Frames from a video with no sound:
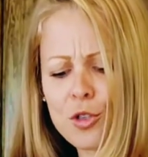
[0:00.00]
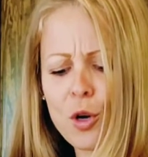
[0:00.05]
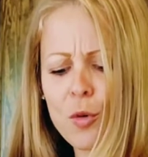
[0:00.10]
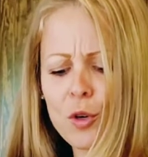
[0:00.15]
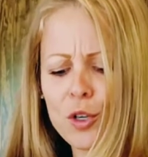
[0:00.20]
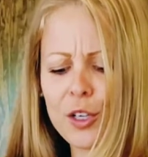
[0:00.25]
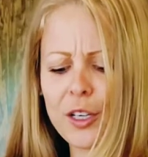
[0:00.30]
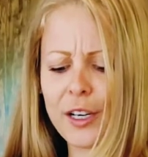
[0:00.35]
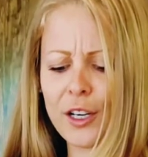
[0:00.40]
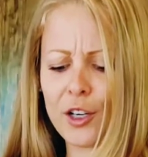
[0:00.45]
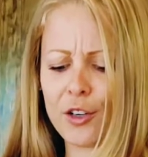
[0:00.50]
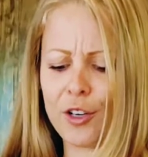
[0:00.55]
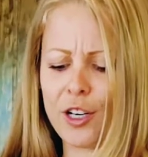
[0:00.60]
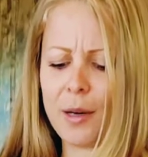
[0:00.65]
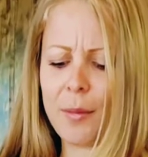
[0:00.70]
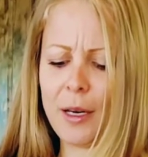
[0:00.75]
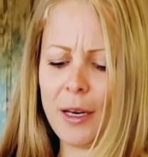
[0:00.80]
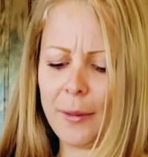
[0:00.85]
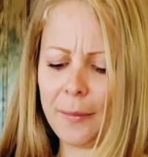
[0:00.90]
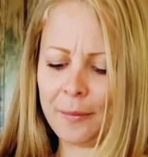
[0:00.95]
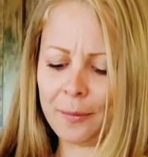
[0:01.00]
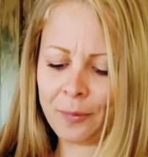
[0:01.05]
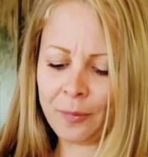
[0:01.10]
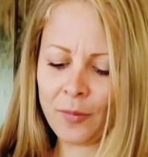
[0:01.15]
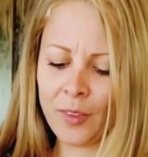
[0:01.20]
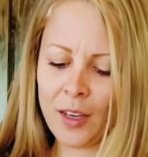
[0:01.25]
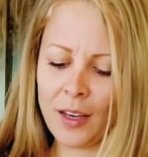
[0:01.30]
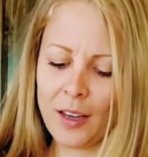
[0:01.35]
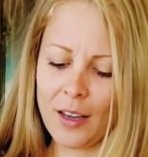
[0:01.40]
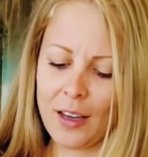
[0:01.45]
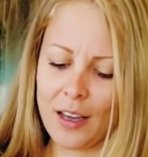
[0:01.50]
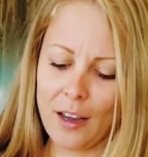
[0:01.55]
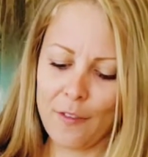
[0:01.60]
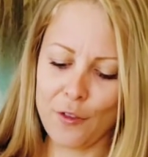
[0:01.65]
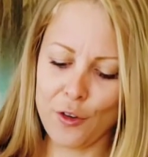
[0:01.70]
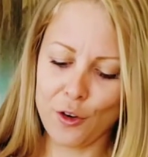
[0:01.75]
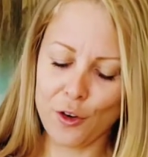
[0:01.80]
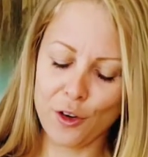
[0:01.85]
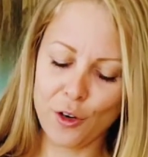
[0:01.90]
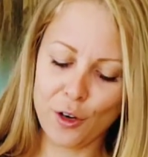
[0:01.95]
good and creamy. If
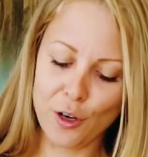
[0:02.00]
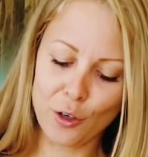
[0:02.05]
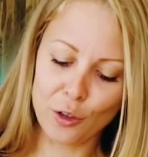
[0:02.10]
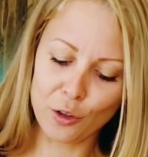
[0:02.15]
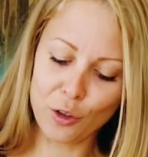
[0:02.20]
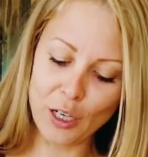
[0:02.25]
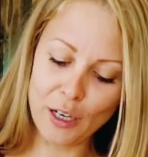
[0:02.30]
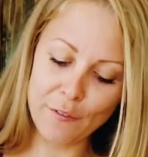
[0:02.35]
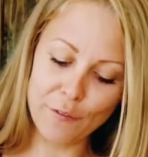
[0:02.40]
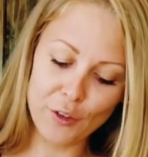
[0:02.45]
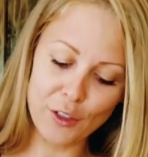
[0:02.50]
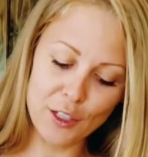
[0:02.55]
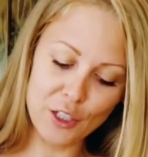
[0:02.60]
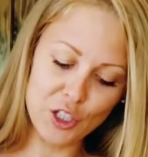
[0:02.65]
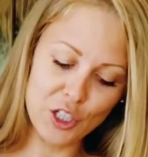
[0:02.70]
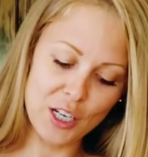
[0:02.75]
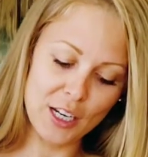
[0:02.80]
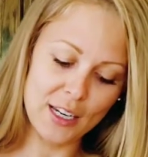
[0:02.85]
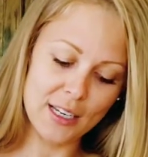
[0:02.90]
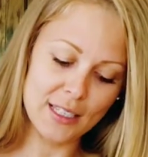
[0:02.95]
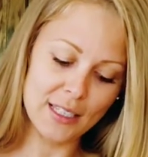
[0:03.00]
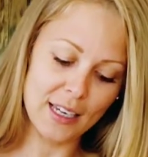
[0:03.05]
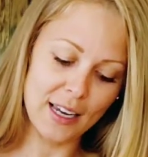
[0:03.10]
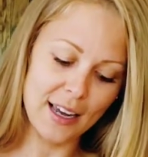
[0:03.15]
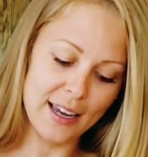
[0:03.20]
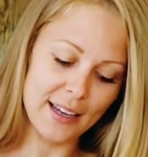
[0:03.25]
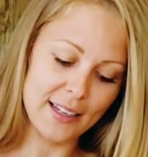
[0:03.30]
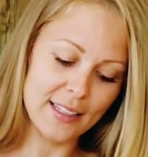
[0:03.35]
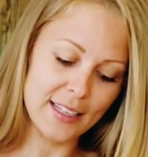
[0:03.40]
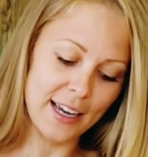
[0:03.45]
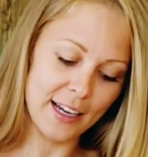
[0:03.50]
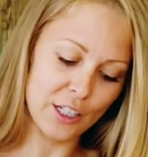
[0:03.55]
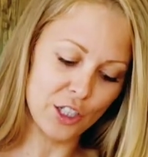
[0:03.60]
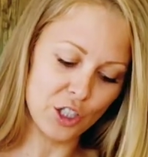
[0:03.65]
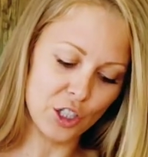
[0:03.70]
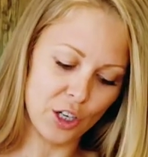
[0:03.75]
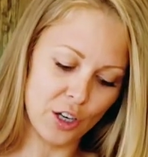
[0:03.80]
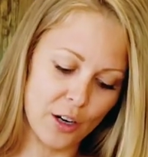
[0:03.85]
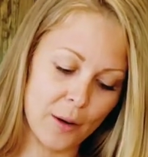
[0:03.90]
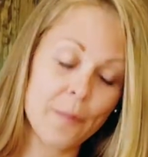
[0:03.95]
you're looking for the cheesecake
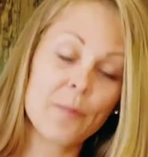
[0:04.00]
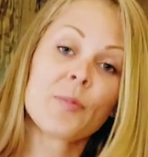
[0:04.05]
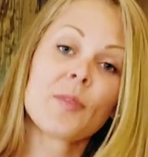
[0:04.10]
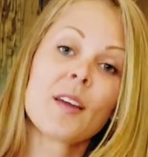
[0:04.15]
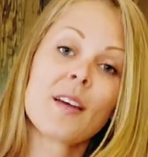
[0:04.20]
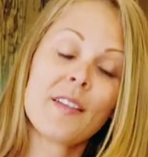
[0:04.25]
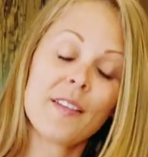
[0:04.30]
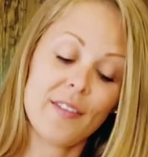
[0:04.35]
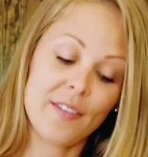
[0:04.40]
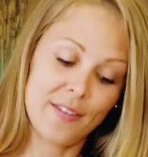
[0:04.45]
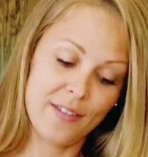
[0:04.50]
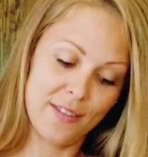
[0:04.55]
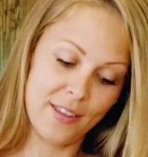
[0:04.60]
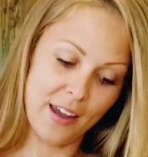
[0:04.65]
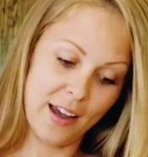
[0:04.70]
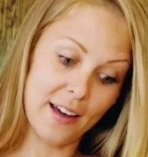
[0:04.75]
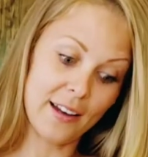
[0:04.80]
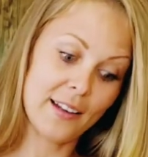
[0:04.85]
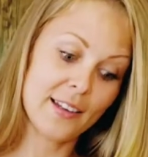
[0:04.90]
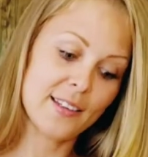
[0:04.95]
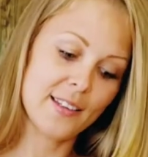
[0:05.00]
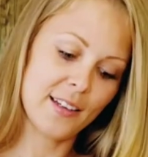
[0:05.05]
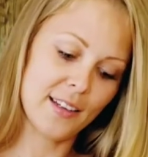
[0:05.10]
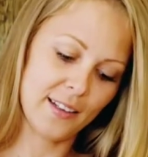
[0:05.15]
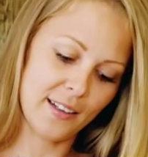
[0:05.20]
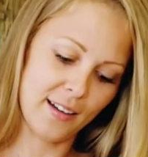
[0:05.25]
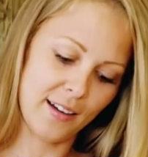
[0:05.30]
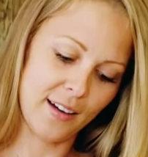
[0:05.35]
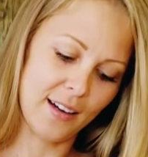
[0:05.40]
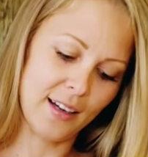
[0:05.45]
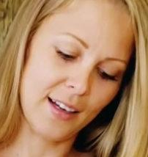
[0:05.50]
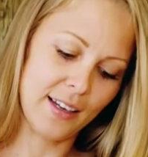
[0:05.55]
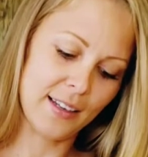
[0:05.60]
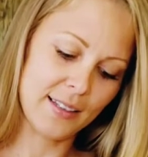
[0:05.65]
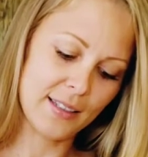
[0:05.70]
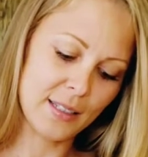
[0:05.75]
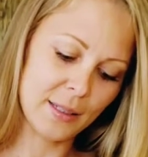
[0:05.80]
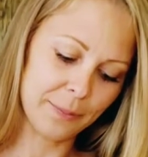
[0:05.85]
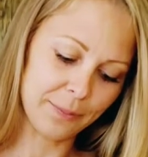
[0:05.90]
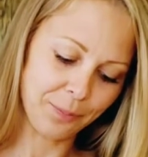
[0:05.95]
texture, that is it,
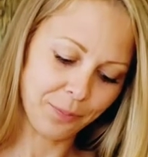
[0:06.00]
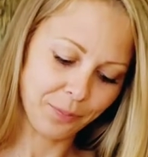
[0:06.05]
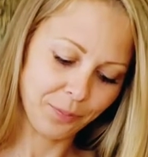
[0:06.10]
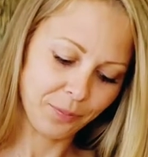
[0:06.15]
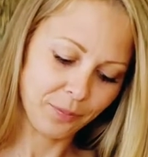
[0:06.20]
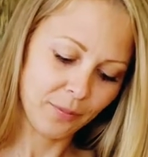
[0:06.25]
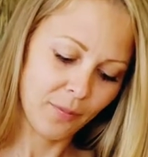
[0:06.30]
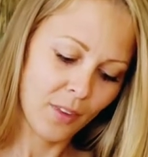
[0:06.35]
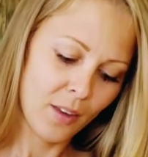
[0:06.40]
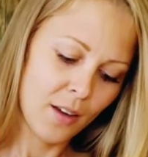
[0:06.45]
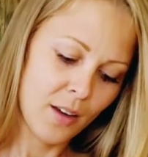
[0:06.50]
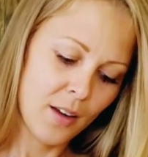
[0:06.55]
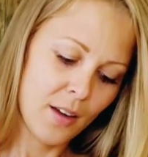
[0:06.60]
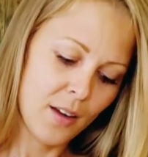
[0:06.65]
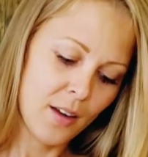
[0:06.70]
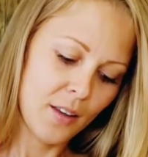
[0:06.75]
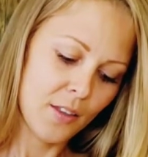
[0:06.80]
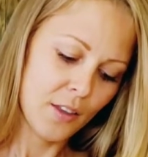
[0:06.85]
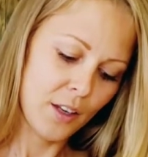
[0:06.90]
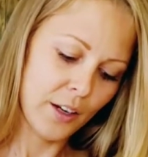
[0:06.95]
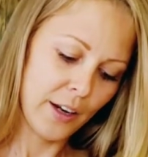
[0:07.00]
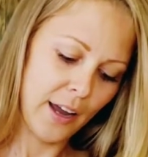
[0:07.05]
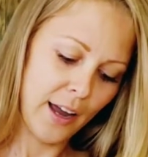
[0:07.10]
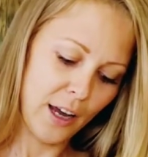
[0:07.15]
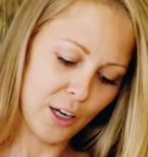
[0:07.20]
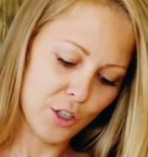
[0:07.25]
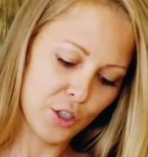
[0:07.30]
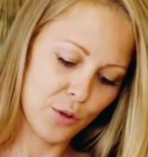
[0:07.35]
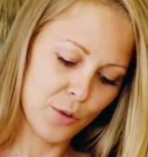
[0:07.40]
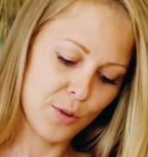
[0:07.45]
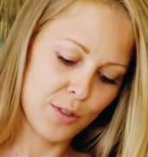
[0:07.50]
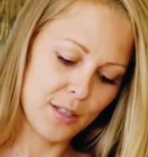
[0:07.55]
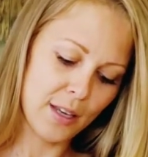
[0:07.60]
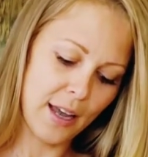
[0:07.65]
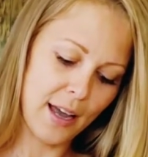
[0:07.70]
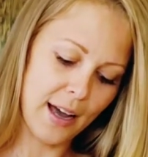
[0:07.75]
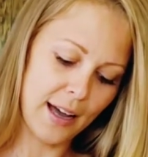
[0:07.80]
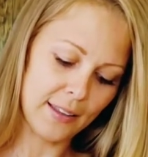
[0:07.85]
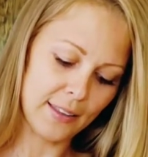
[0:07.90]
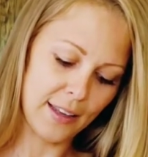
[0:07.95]
guys. The cashews
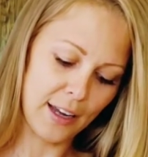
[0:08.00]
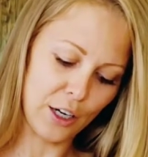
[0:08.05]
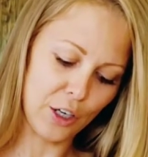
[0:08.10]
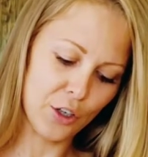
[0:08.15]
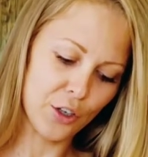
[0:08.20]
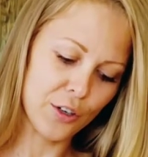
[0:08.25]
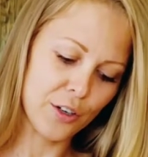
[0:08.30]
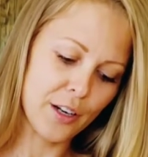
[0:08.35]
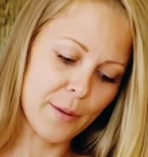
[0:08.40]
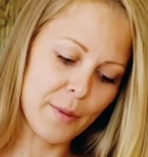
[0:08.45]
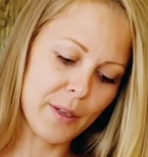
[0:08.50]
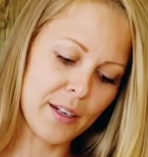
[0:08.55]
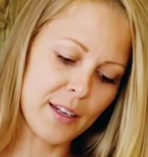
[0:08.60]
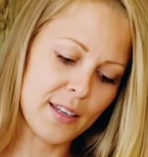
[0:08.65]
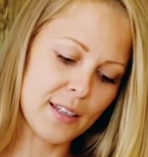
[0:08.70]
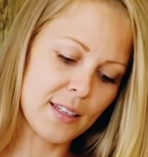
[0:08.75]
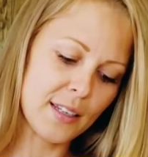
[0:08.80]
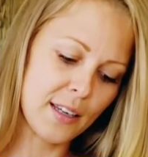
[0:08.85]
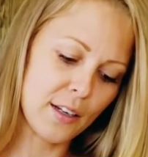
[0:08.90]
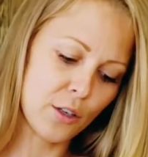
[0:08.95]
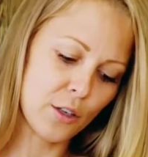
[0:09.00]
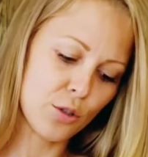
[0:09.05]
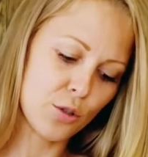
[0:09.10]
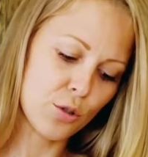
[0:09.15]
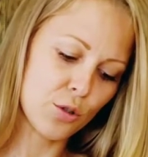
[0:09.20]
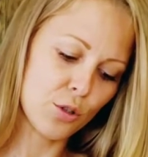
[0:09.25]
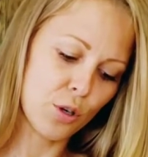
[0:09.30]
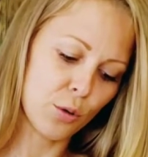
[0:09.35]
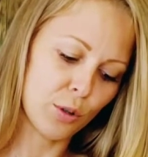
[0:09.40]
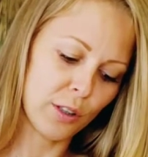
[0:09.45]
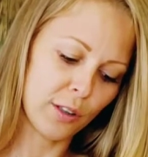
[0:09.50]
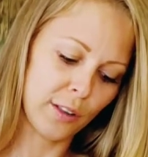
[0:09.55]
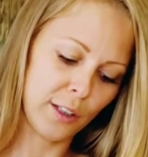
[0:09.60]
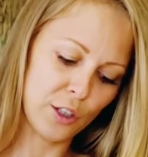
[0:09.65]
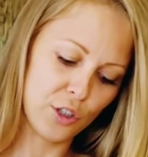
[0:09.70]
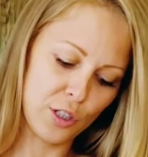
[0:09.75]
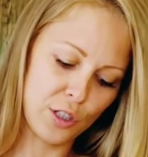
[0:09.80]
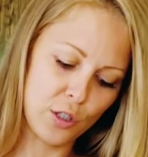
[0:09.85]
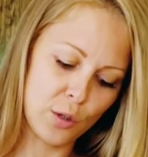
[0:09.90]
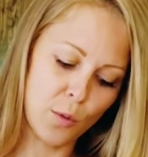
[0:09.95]
add that creaminess, and it's so
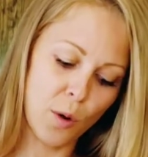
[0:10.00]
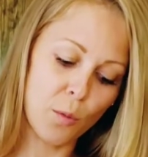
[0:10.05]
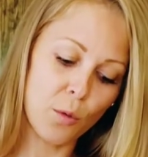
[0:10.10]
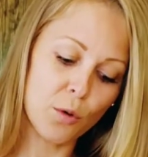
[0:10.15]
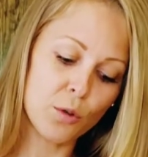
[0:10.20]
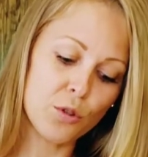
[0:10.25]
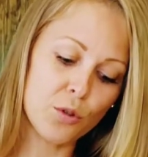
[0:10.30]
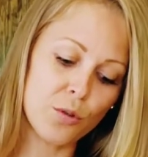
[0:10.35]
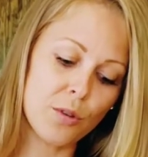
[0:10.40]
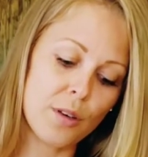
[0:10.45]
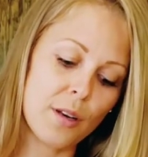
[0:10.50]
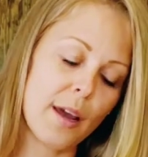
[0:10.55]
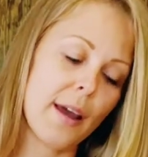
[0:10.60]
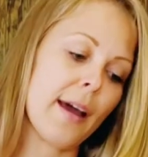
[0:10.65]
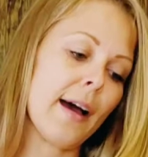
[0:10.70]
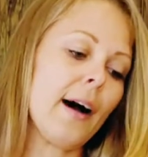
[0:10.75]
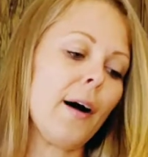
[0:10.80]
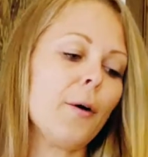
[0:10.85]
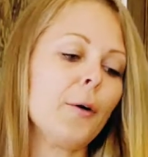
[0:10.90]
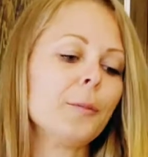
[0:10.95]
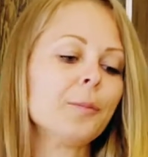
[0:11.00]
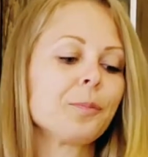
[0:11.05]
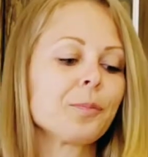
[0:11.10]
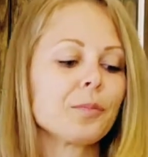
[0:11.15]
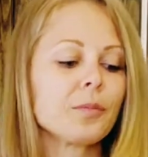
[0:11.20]
delicious. So what we'll do now,